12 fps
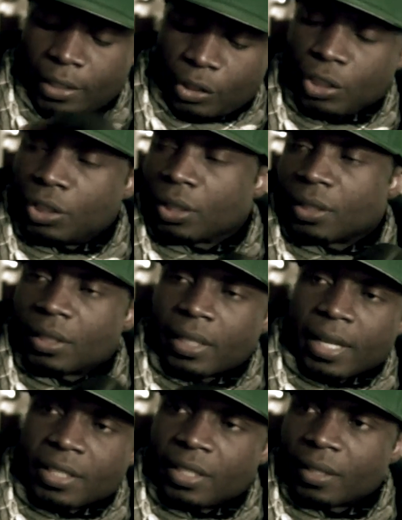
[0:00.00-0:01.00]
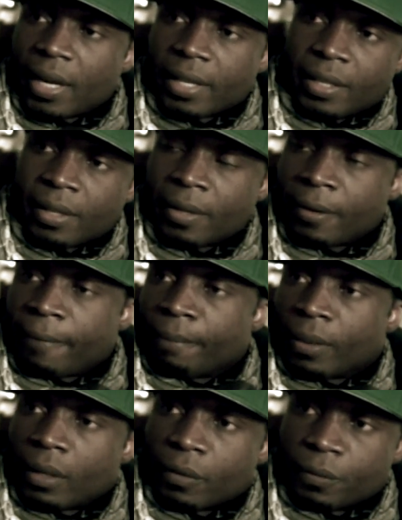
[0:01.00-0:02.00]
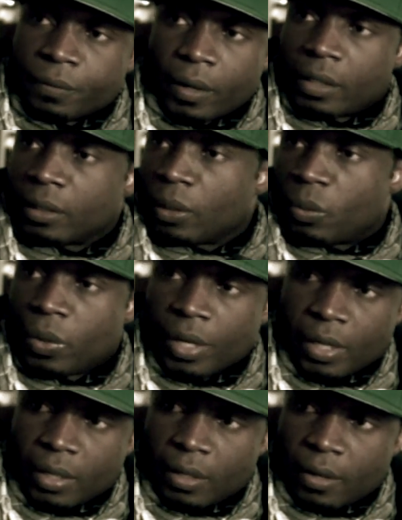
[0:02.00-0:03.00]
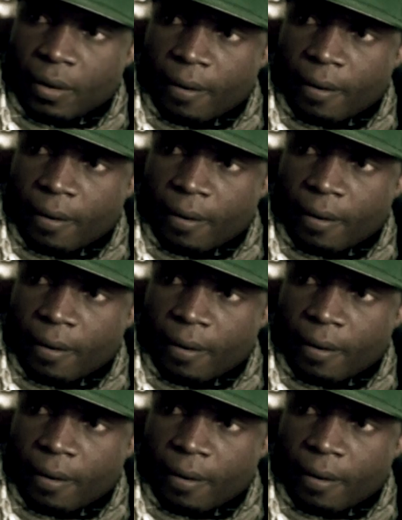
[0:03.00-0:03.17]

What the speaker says: The T-shirt says right here, "Fuck the Queen."